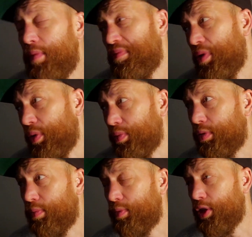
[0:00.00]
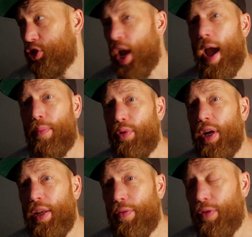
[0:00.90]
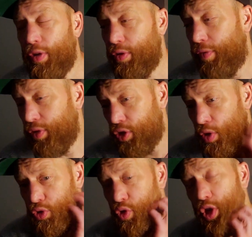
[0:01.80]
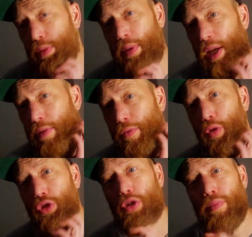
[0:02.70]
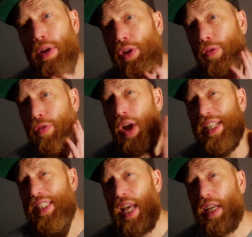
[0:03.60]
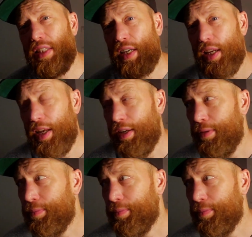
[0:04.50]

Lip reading: well, the jab really for Joe Joyce, but he fought a tremendous fight tactically.